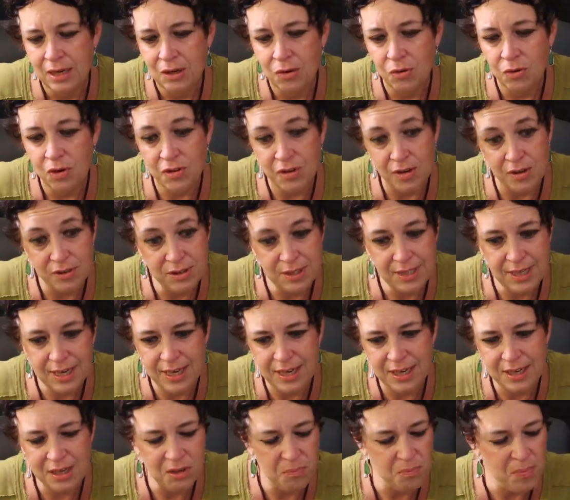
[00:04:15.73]
or they're
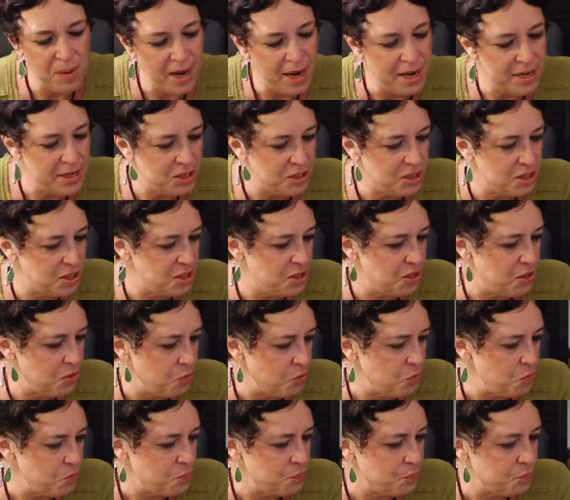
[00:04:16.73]
saying goodbye to
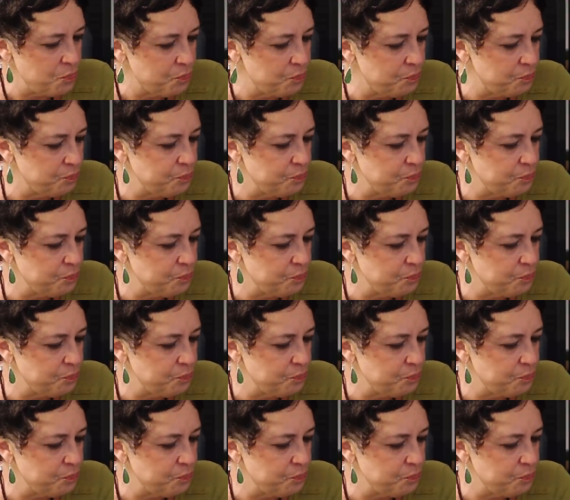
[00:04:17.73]
you.